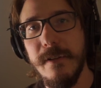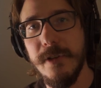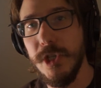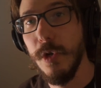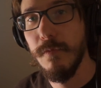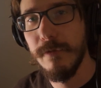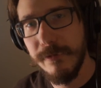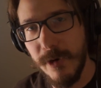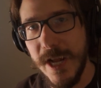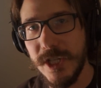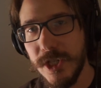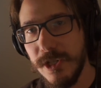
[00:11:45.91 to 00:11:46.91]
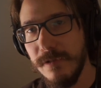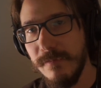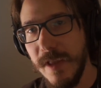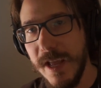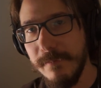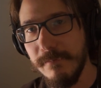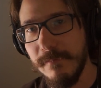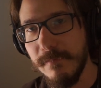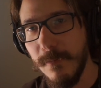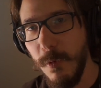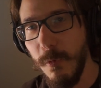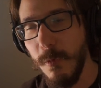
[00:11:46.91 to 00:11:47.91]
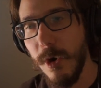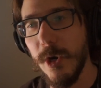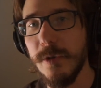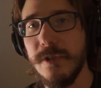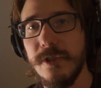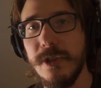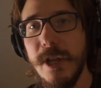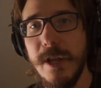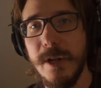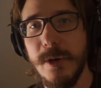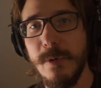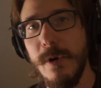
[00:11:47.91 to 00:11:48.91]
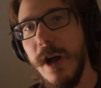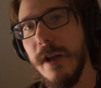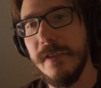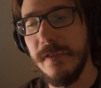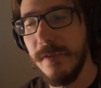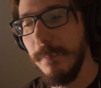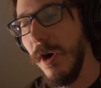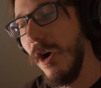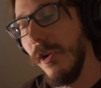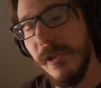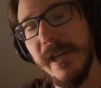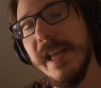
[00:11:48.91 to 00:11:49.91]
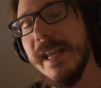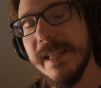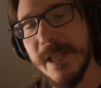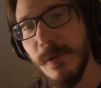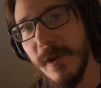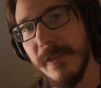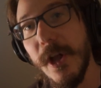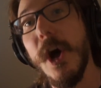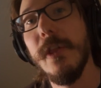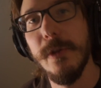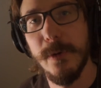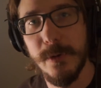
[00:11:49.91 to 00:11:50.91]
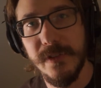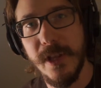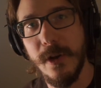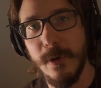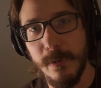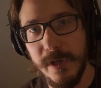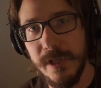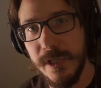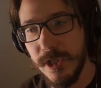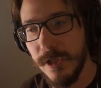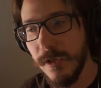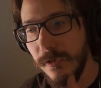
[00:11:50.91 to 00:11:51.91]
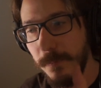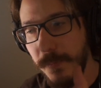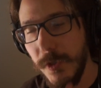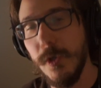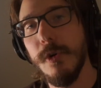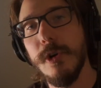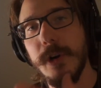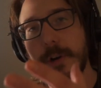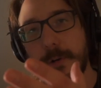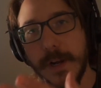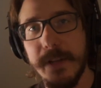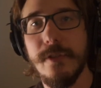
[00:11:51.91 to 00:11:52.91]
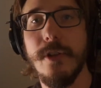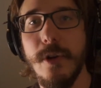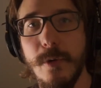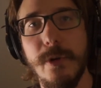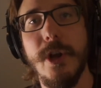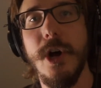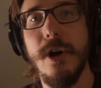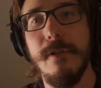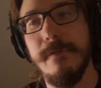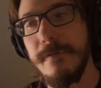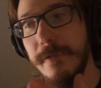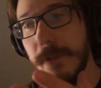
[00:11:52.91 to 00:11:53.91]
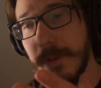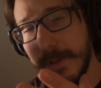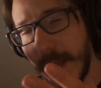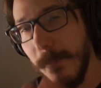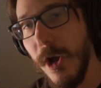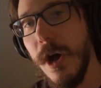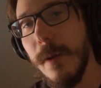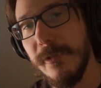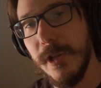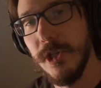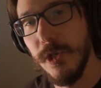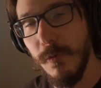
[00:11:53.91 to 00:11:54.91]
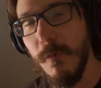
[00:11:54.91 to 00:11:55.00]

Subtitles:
new, fresh, that weren't cross-pollinated with others, that are really just pure rhizome of the type of hops that you